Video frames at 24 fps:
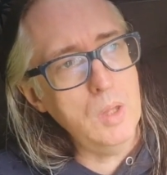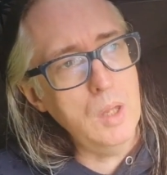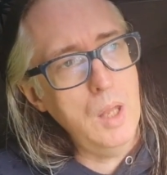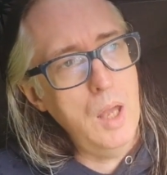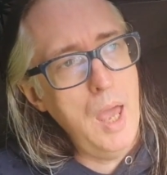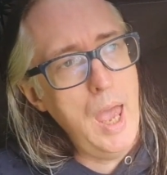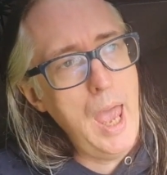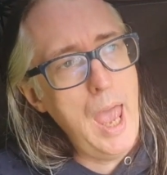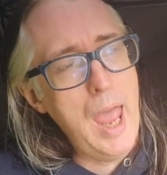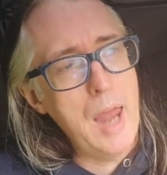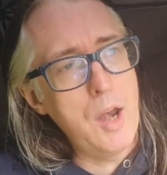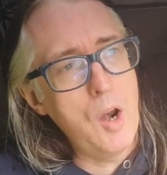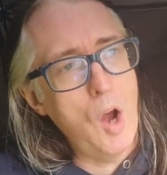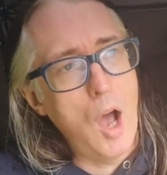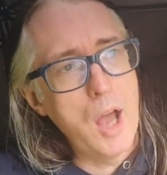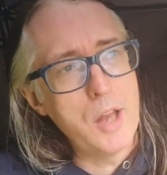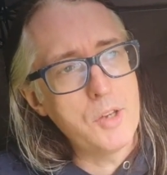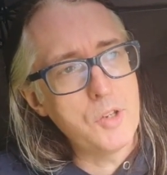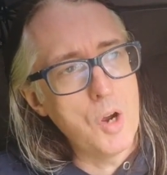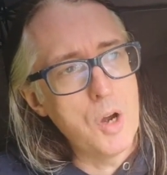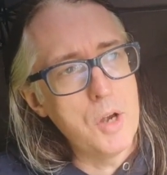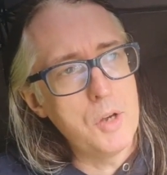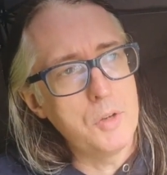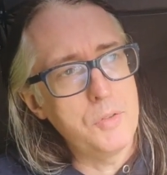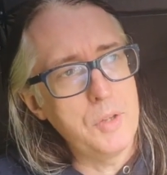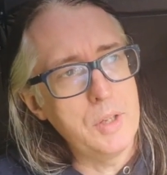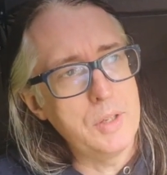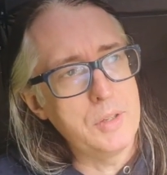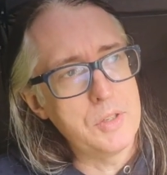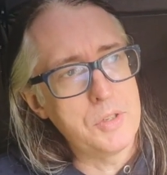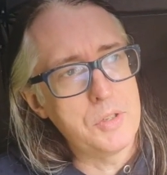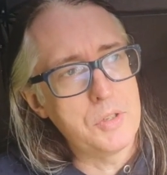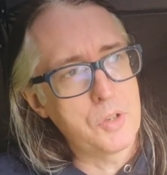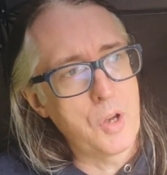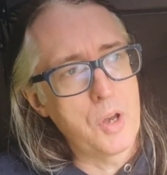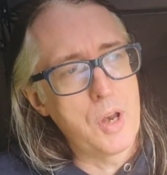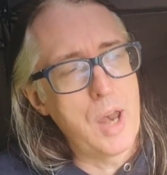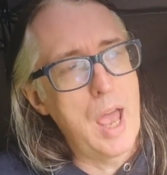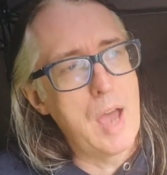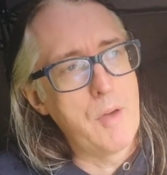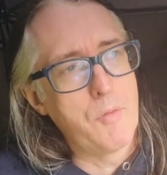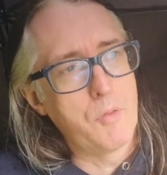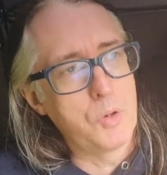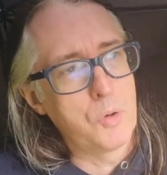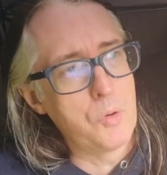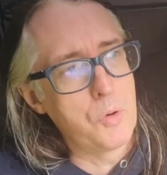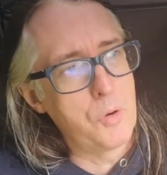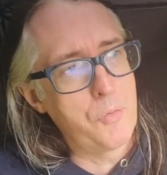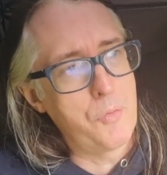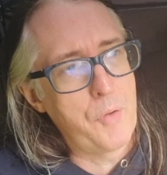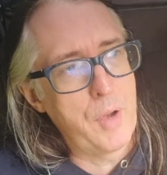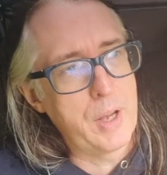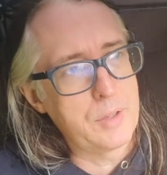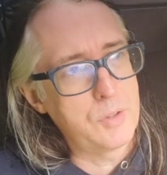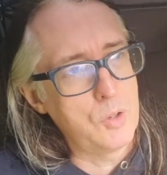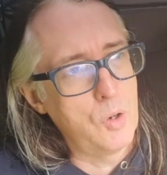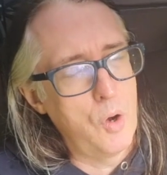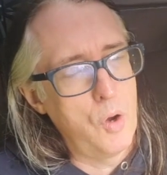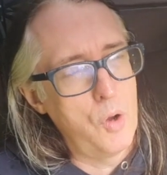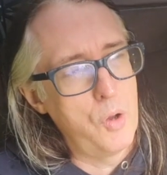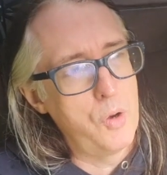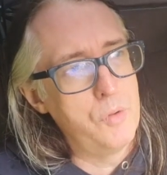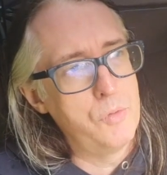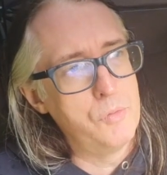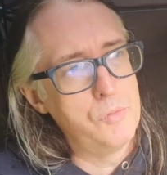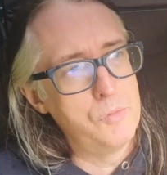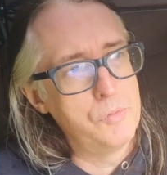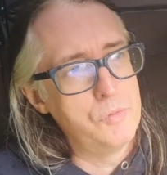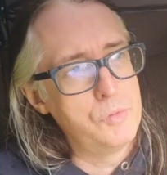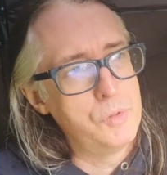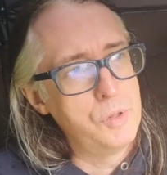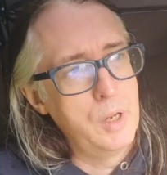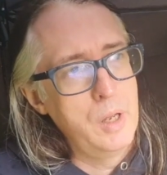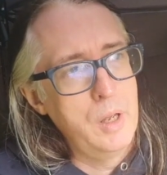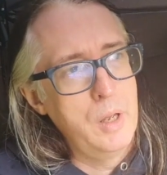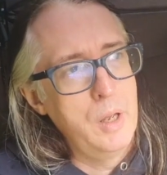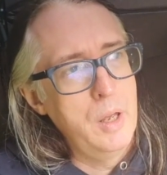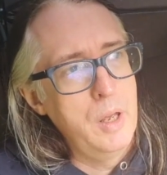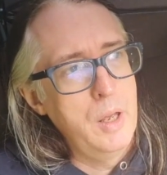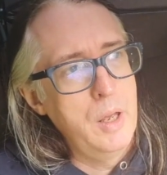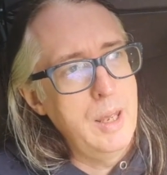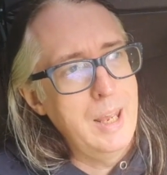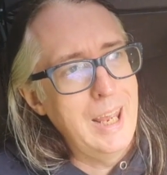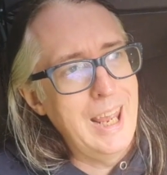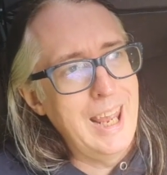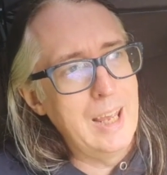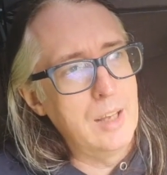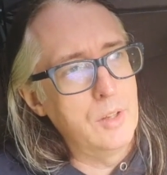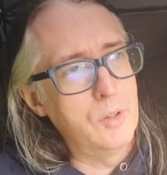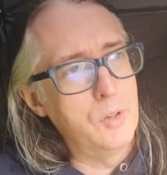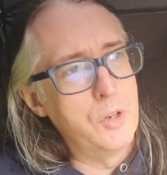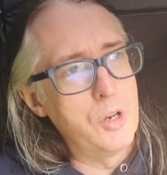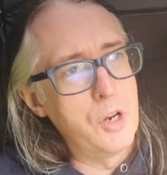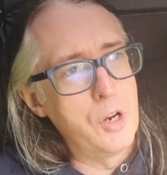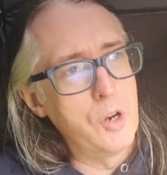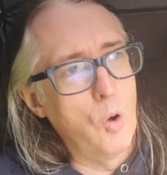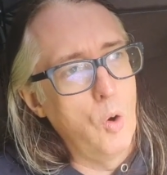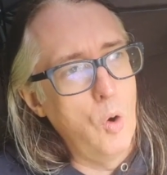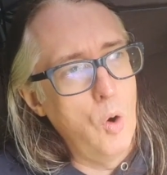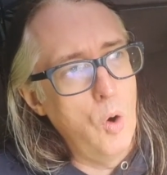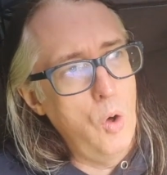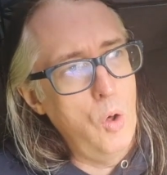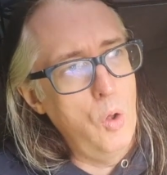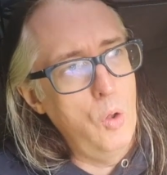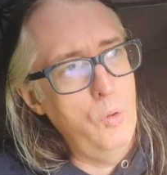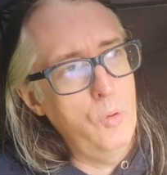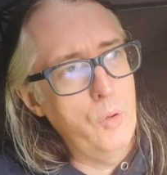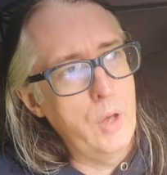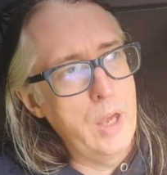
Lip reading: And I don't think this is going to have a good effect on England at all.